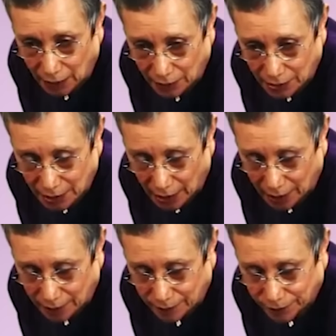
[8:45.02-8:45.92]
other
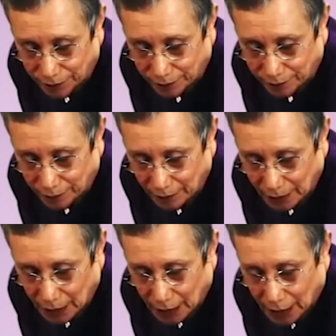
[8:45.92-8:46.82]
side.
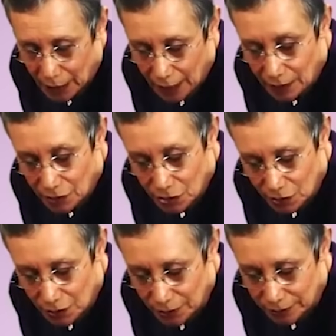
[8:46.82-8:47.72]
And I'll
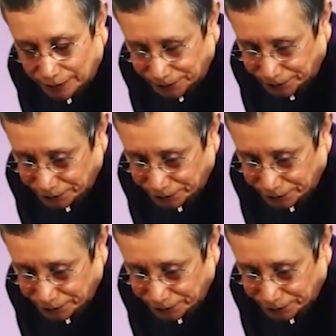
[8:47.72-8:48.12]
show you,